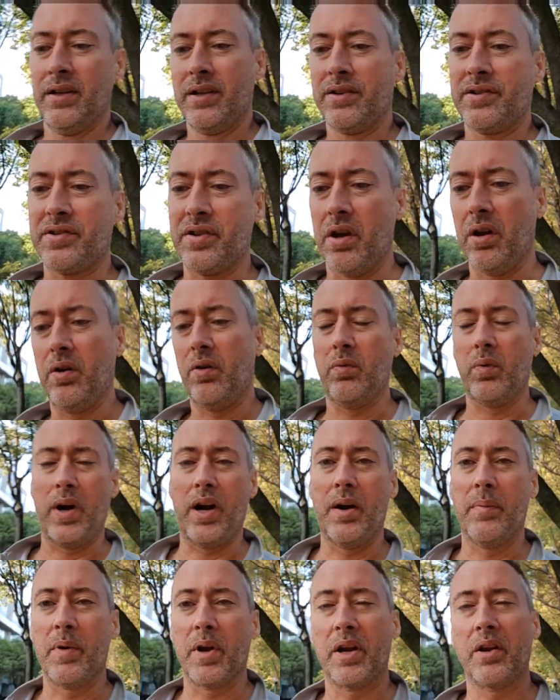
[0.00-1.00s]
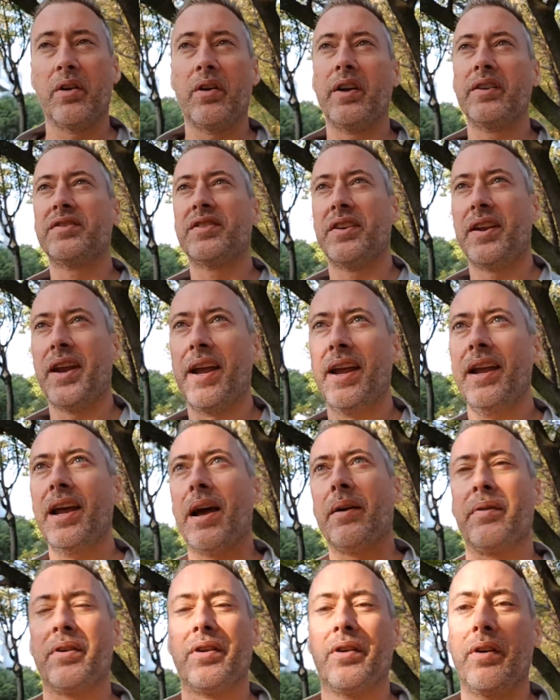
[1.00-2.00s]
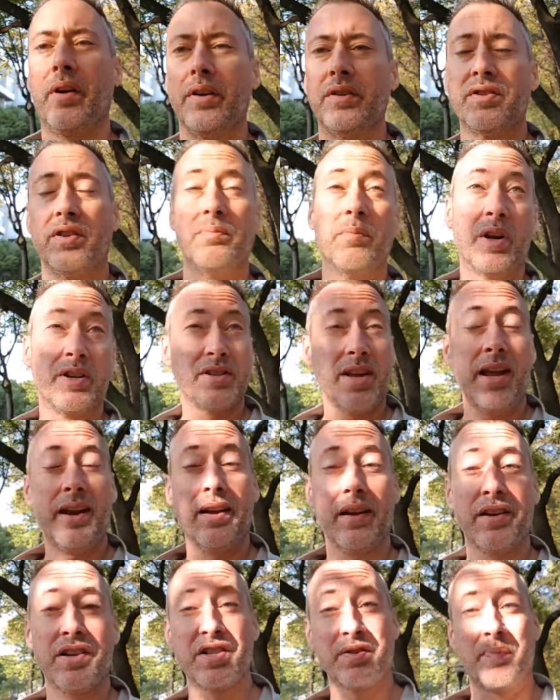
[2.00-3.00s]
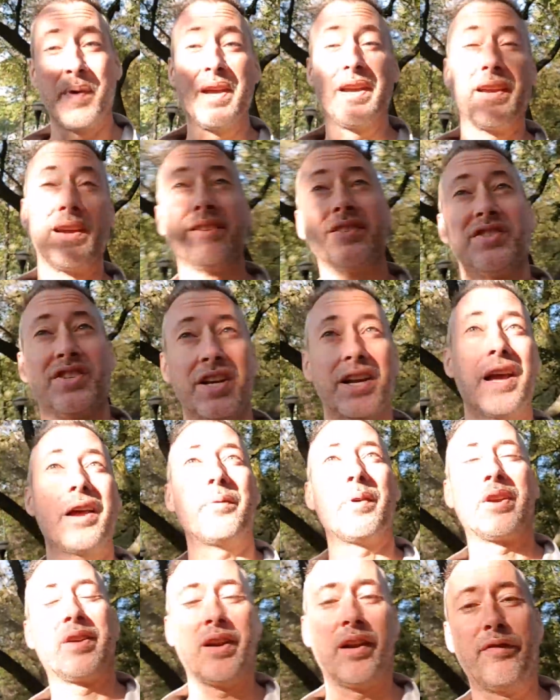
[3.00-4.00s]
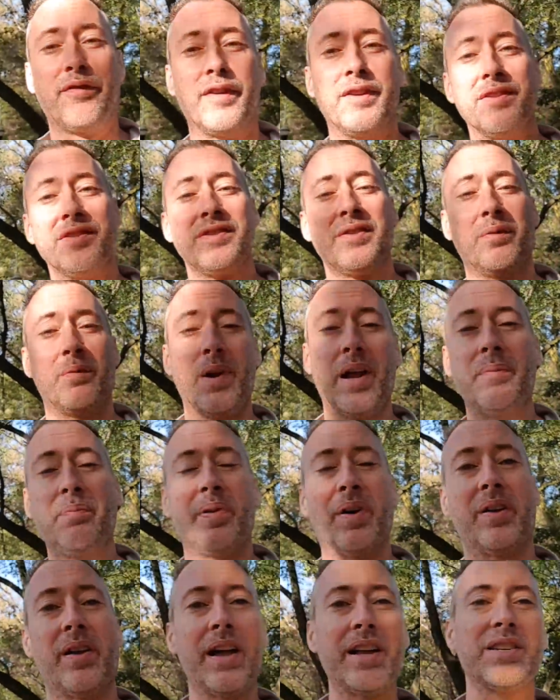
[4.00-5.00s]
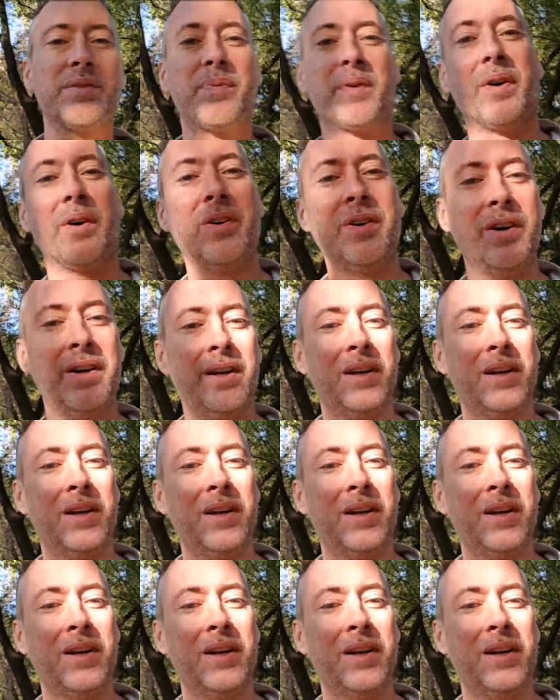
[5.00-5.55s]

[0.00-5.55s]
So where am I going today? I'm going to Montana to speak at G. Edward Griffin's Red Pill Expo.